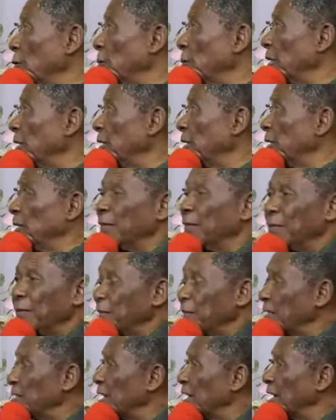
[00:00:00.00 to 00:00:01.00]
be
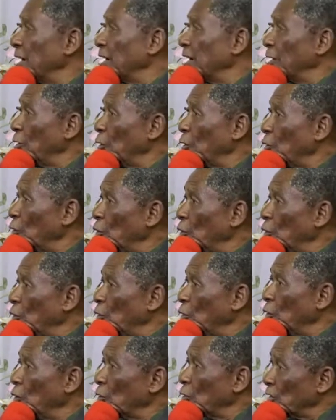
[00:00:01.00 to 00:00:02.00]
physical
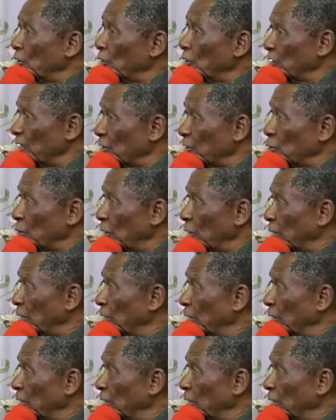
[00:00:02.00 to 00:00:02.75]
or sexual.